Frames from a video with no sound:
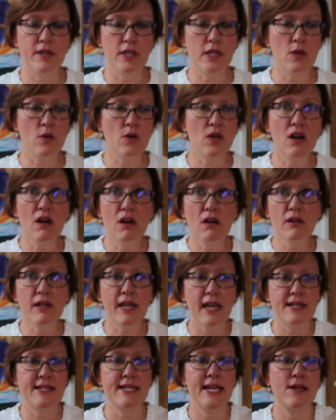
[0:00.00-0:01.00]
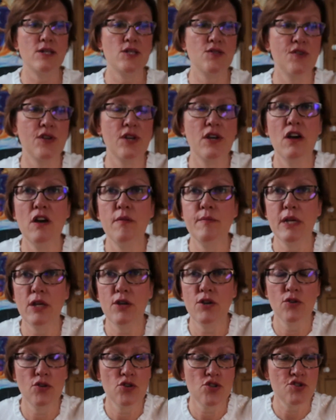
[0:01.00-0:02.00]
that you can't get out of a karmic
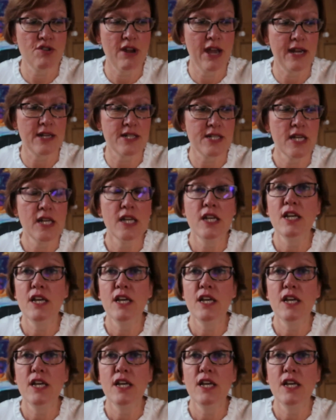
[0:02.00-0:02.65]
contract